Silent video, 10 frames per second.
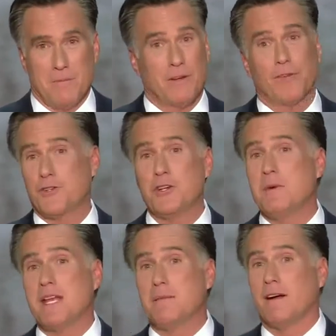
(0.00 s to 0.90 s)
But for
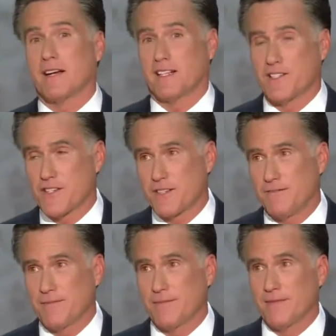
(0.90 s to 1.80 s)
too many Americans,
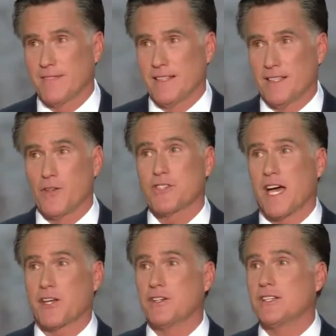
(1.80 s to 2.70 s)
those
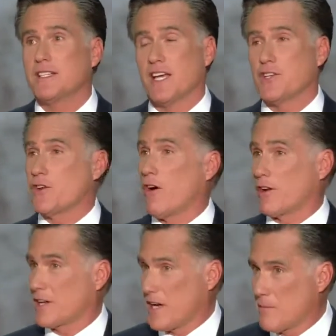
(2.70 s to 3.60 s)
kind of good days are
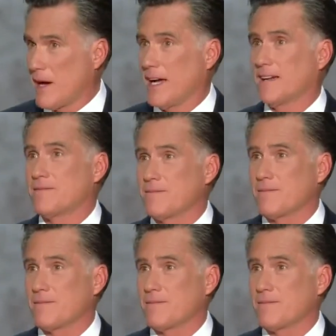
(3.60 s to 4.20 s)
harder to come by.